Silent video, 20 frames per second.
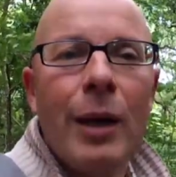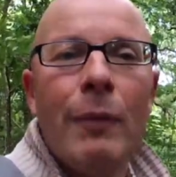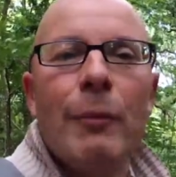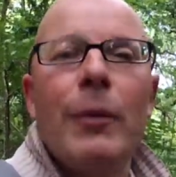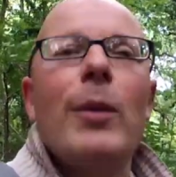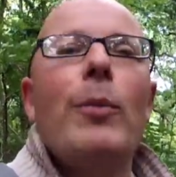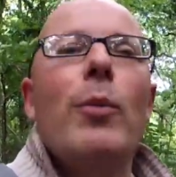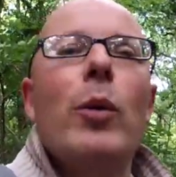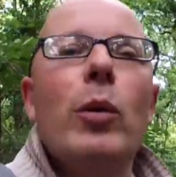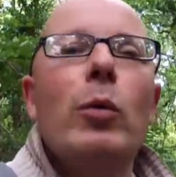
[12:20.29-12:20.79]

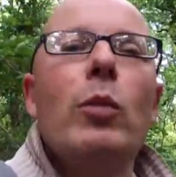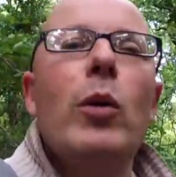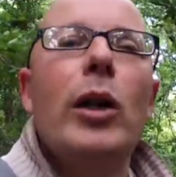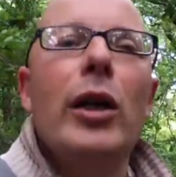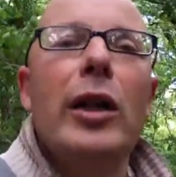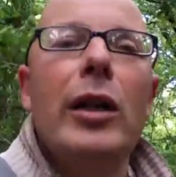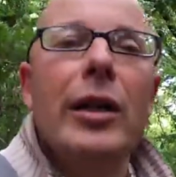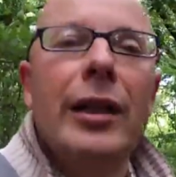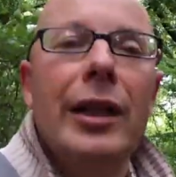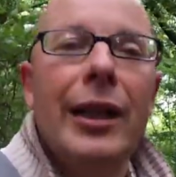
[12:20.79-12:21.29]
People
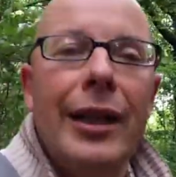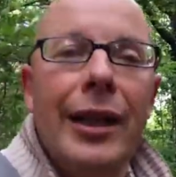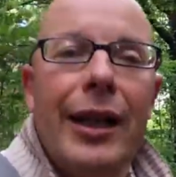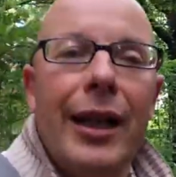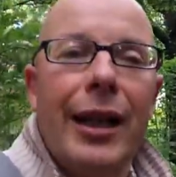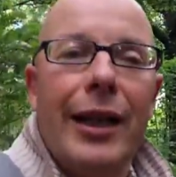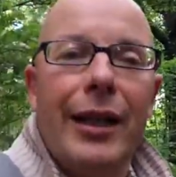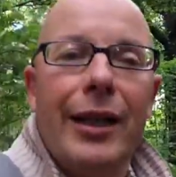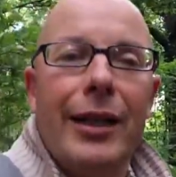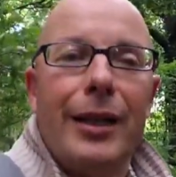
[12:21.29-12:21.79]
were
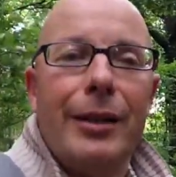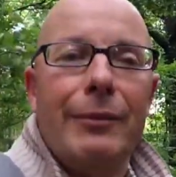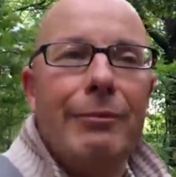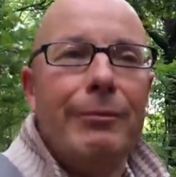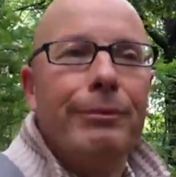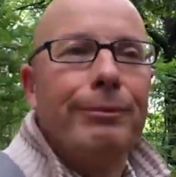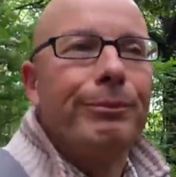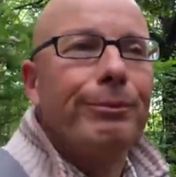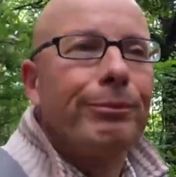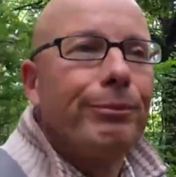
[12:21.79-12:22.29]
um,